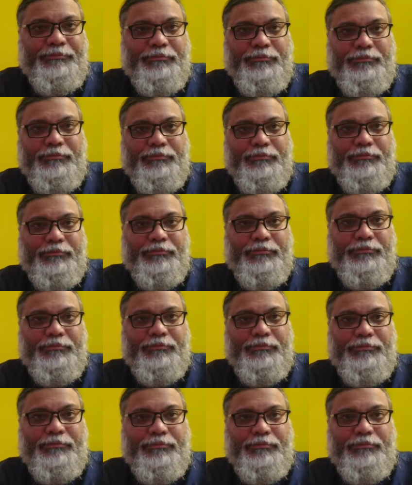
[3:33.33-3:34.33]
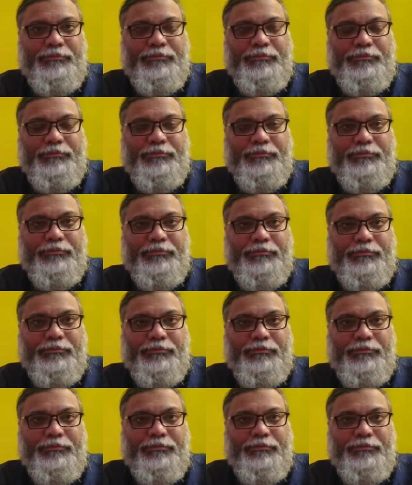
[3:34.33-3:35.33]

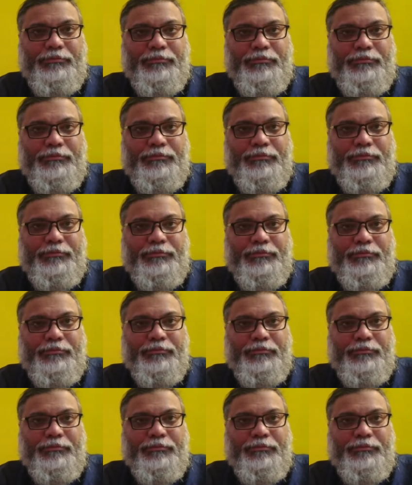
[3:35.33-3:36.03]
Nobody speaks.